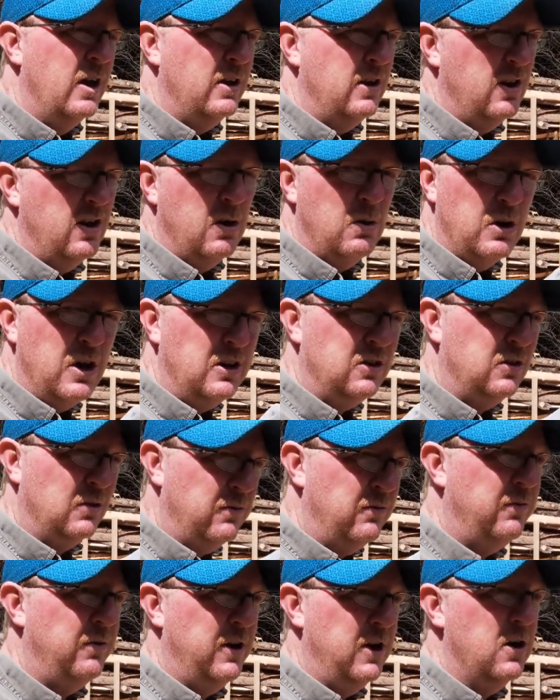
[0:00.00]
you know get the
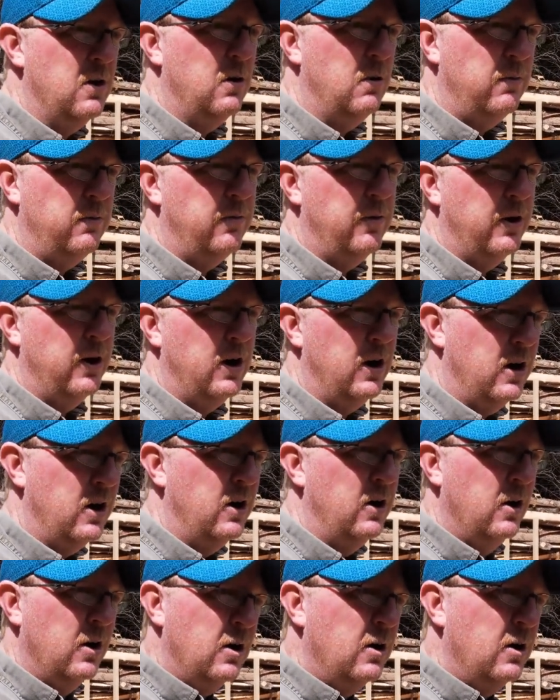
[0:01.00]
feel for